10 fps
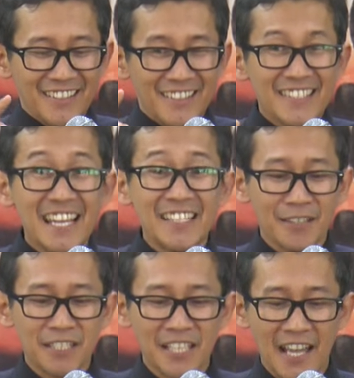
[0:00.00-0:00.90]
Signs
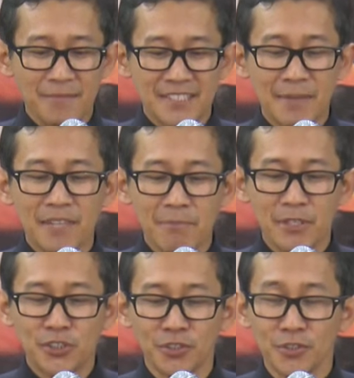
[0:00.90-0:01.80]
of the Times,
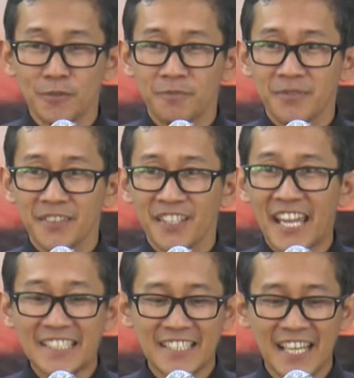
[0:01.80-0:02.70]
September 2,
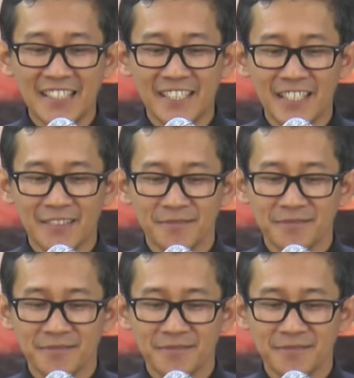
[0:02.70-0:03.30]
1880.